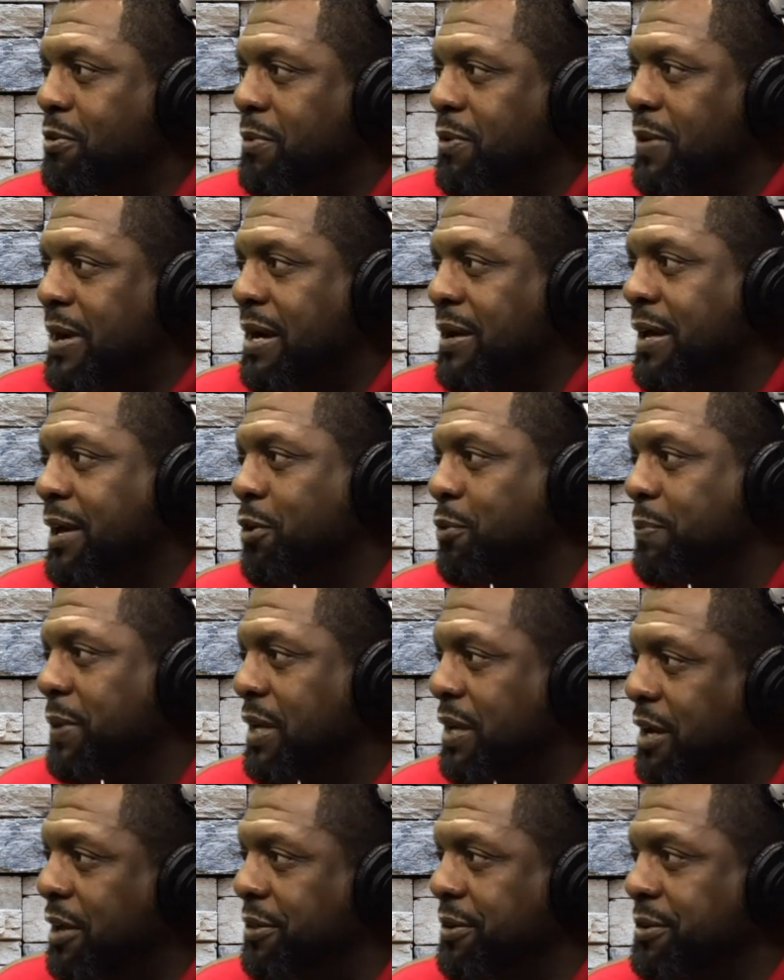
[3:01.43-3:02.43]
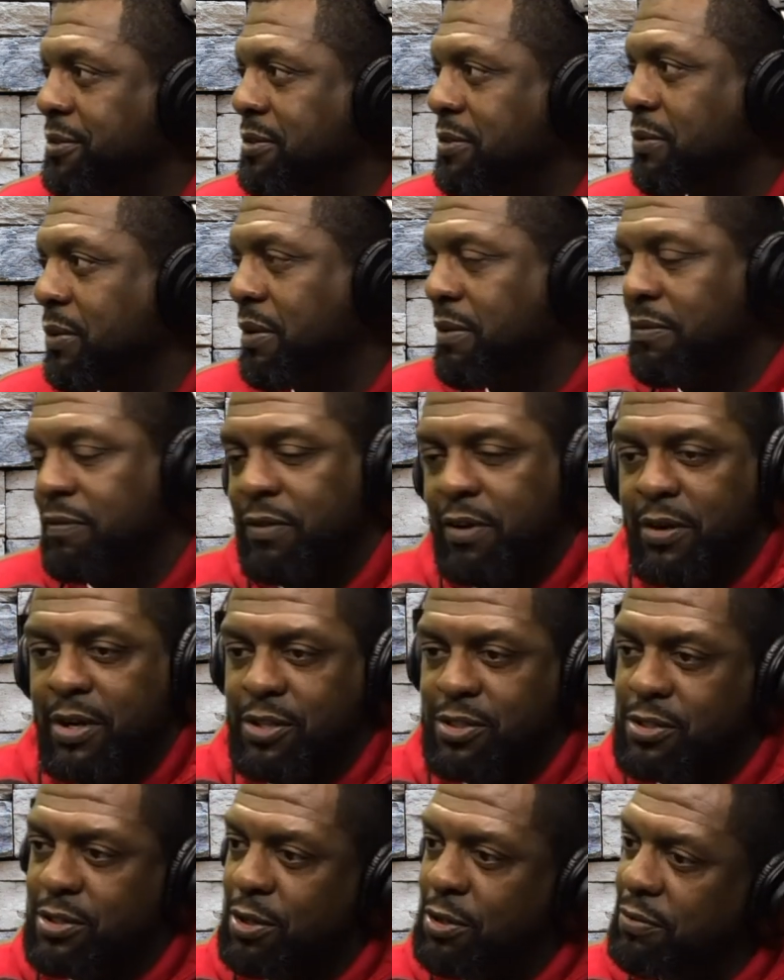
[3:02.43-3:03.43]
around helping others. And we were a very
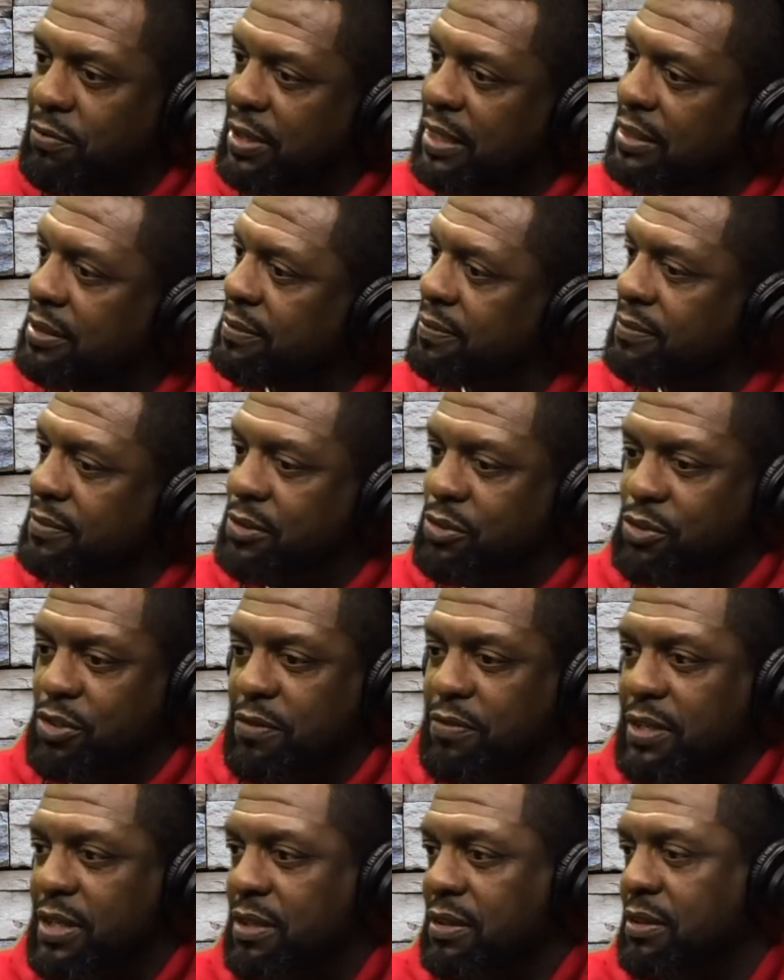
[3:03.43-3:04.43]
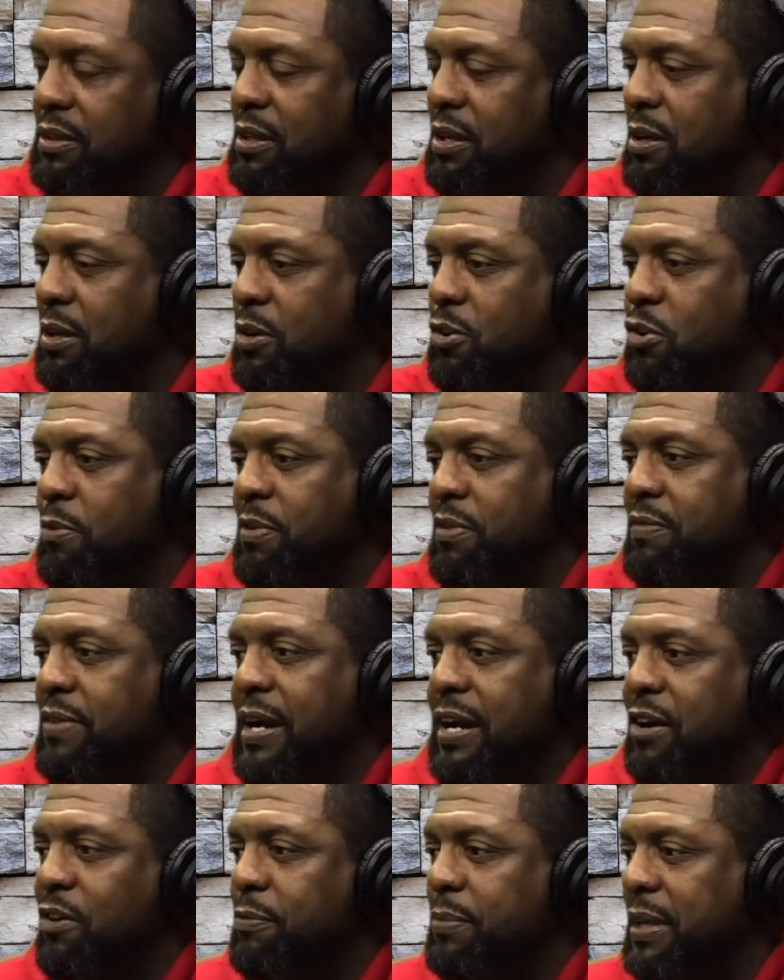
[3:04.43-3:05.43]
servant-driven home
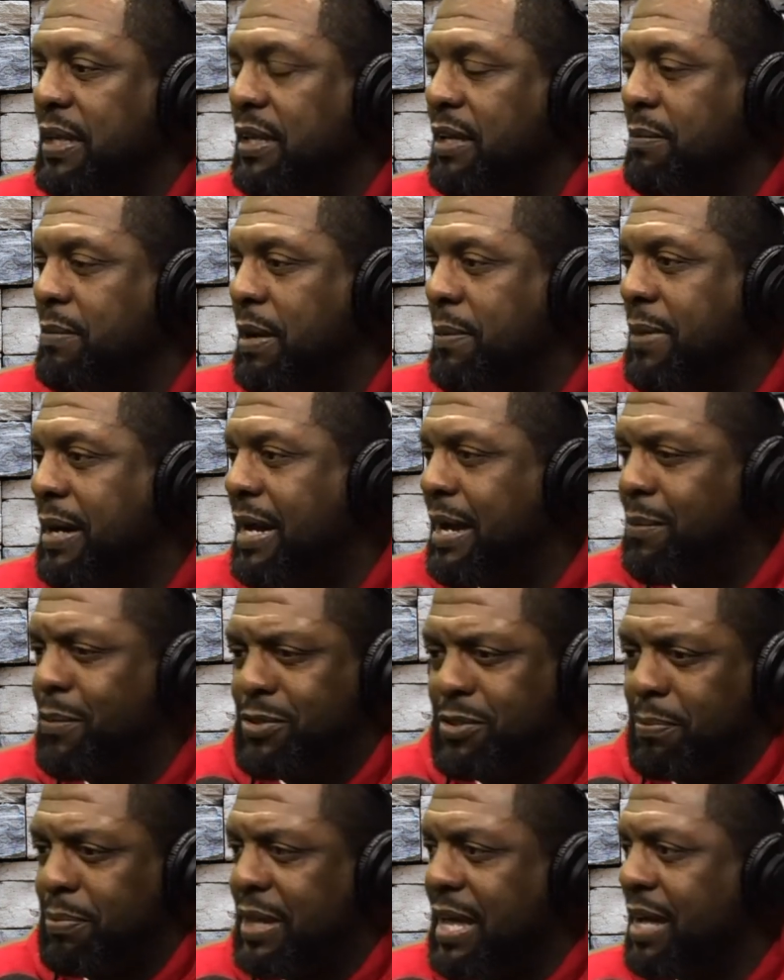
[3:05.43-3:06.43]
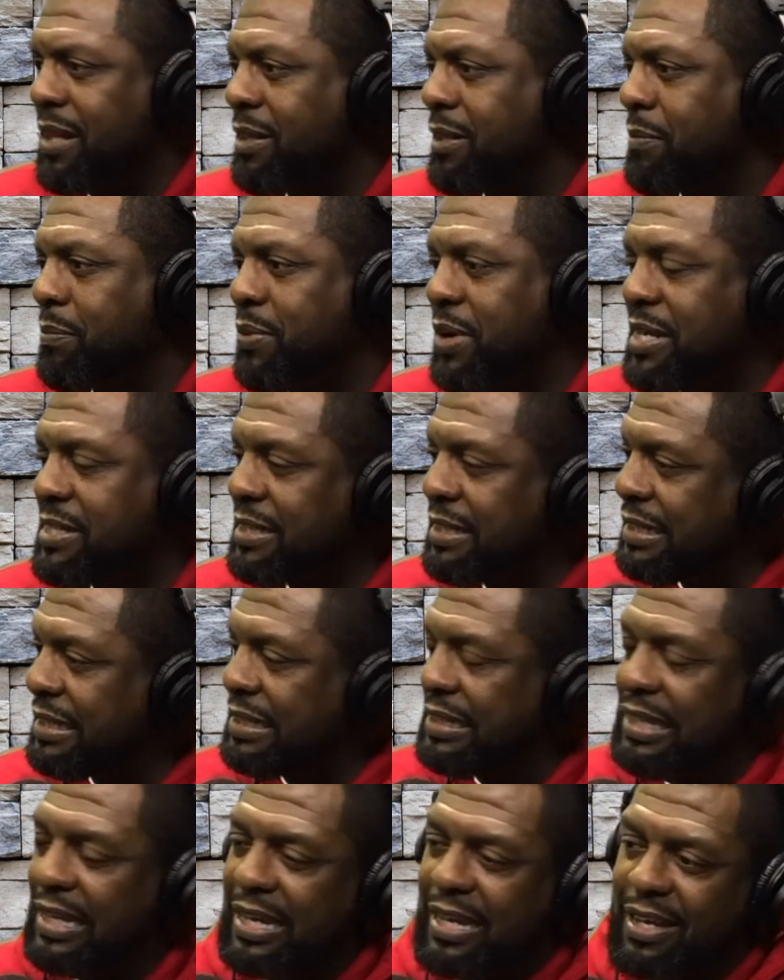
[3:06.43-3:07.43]
environment. And my mom was a block club president.
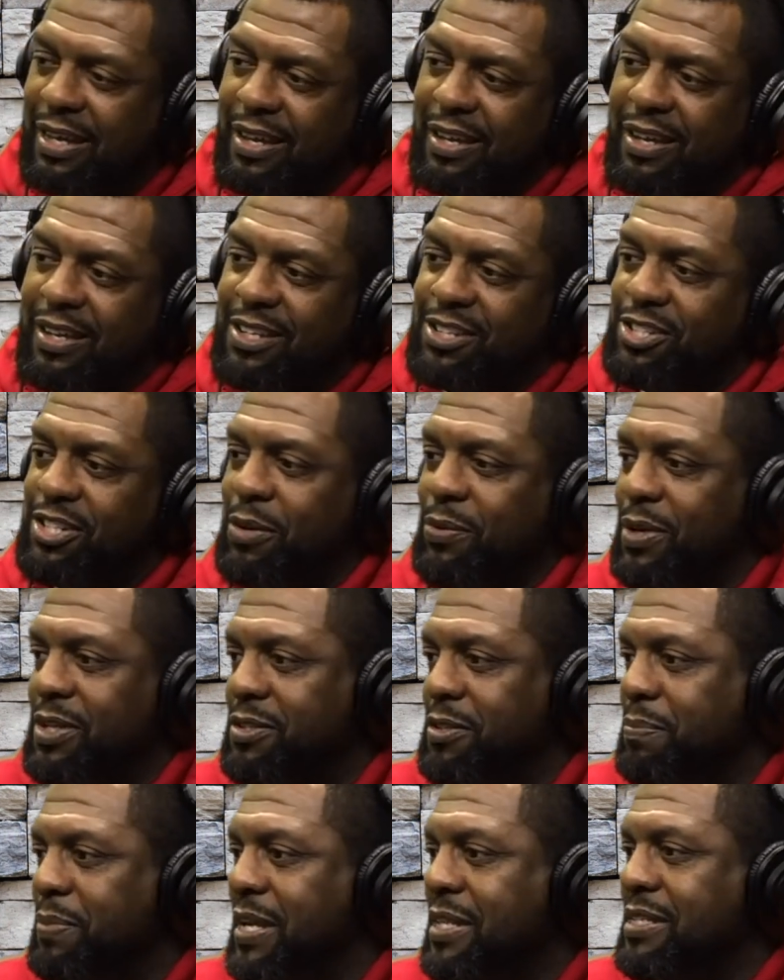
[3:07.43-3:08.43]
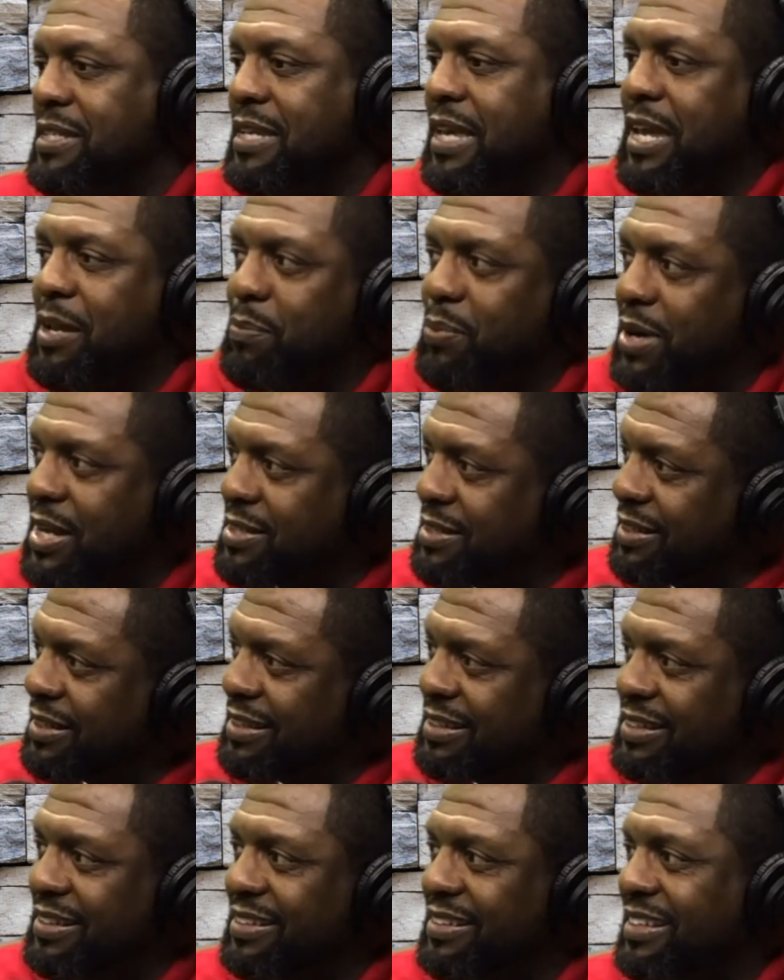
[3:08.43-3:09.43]
She was the PTA
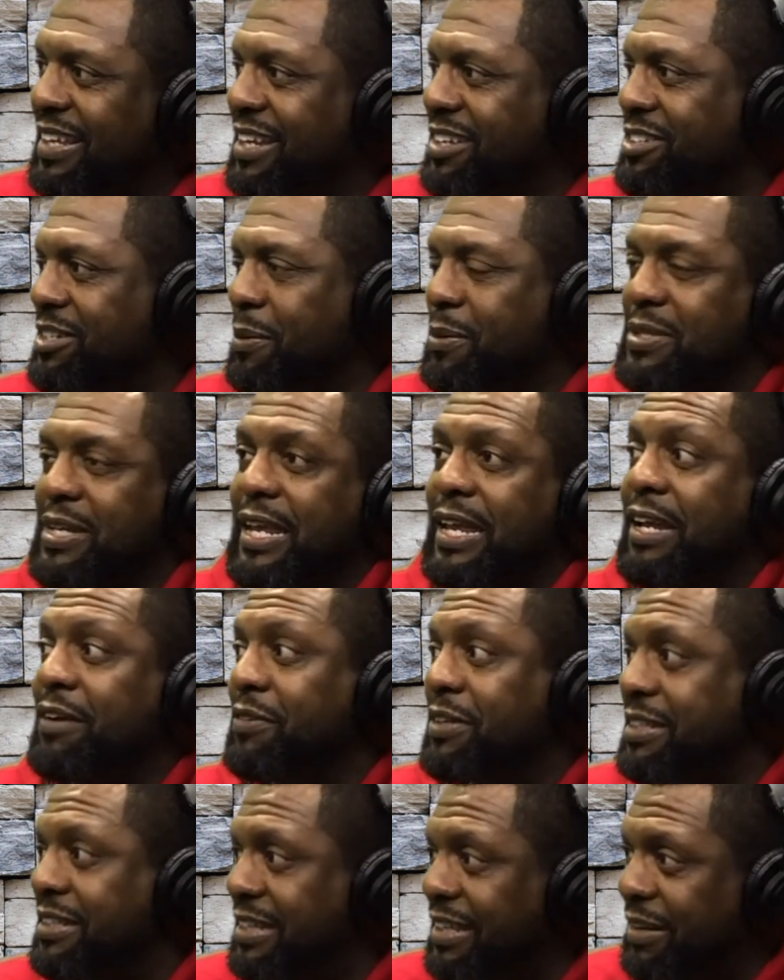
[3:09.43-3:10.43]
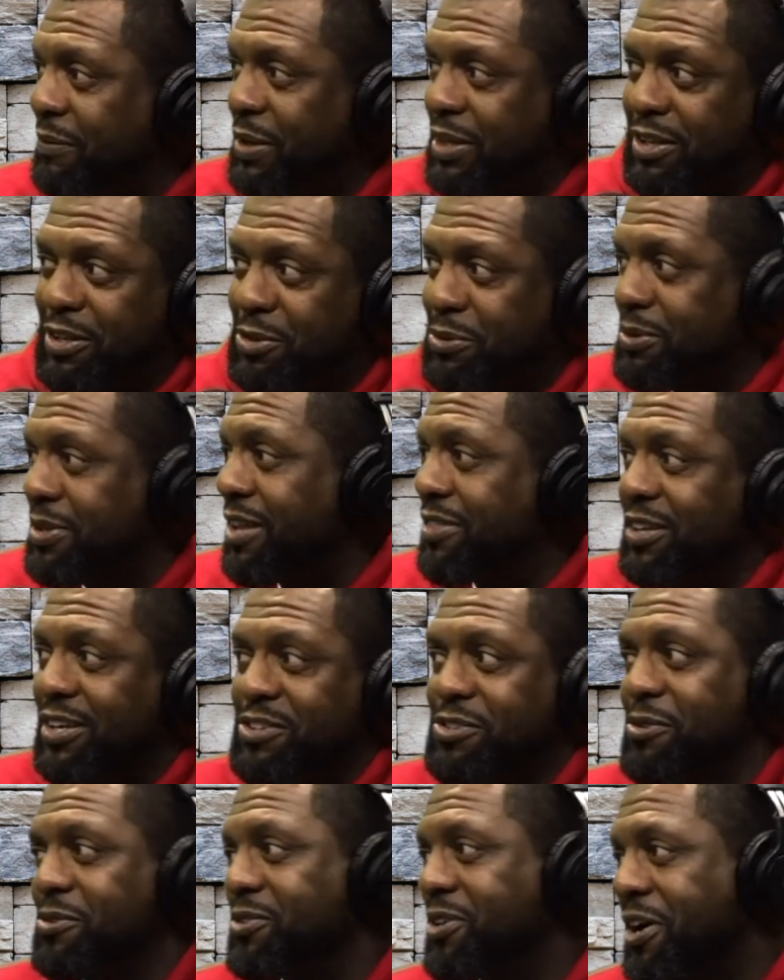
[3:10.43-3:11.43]
president. Like, she was at everything. We couldn't do nothing because
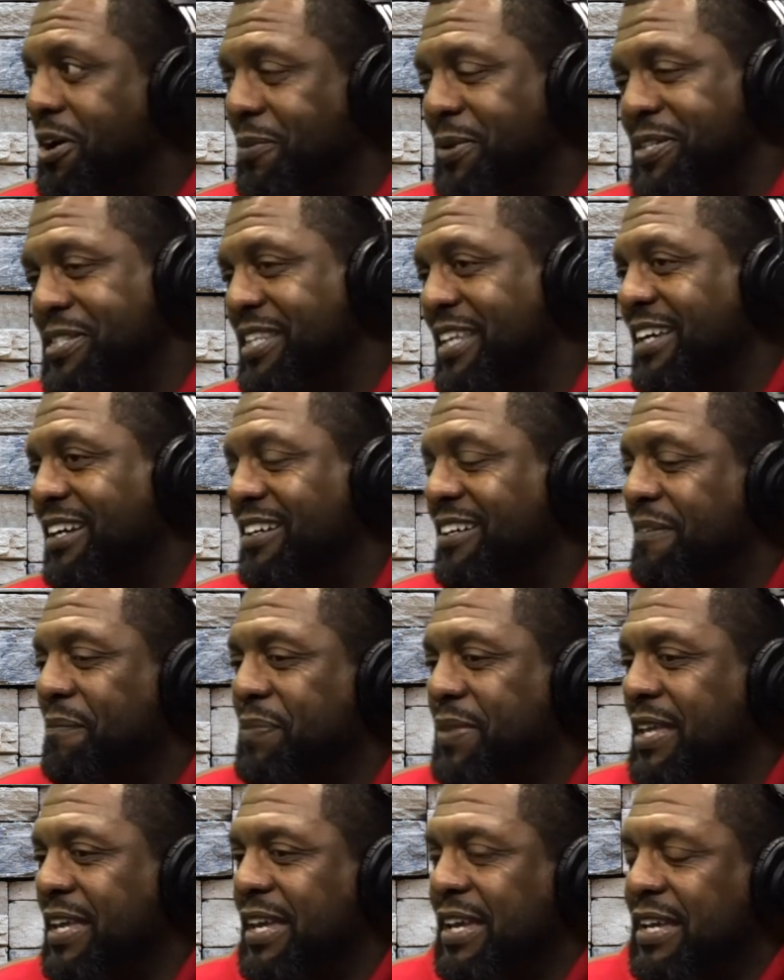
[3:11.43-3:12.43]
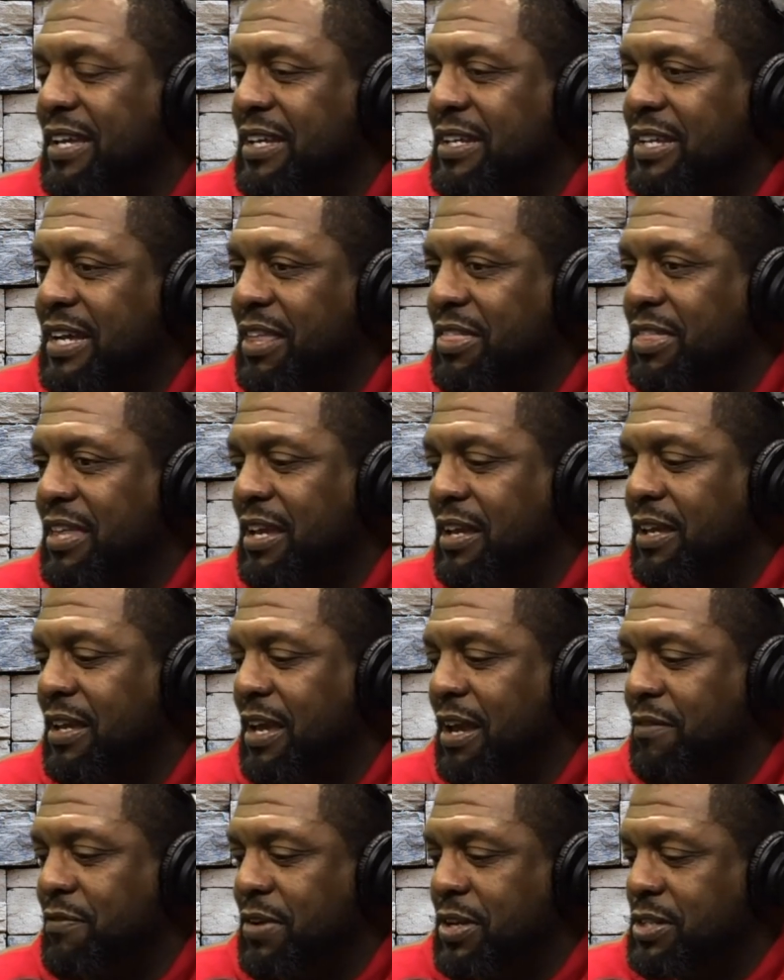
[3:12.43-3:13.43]
she was always there. And I think
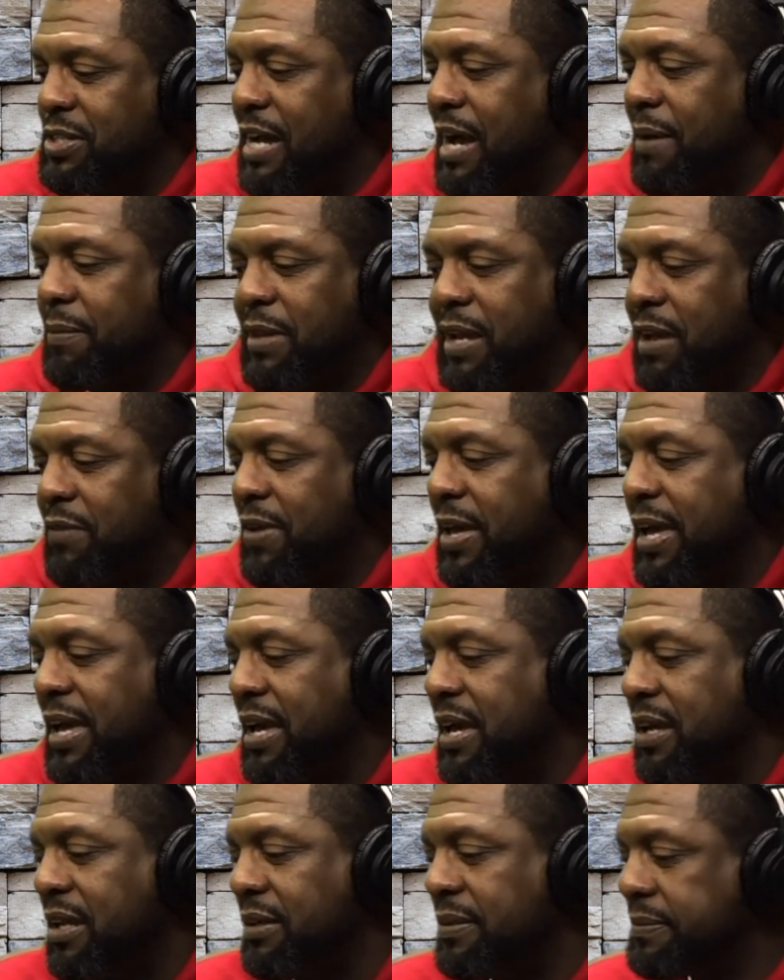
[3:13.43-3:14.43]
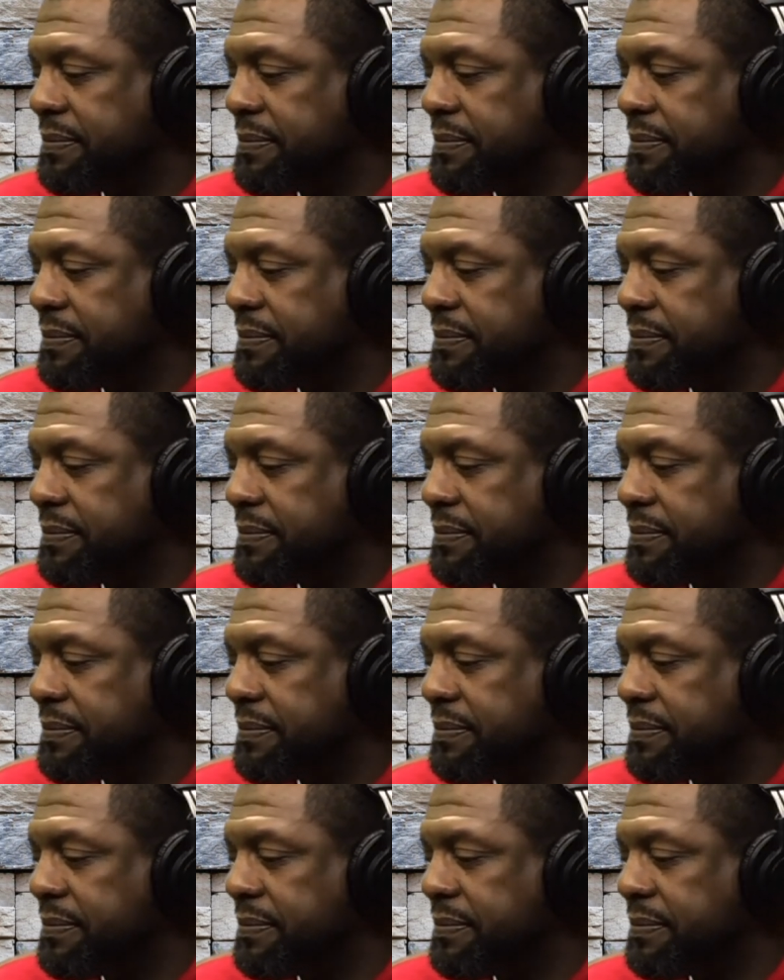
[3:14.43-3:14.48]
every job that I've had,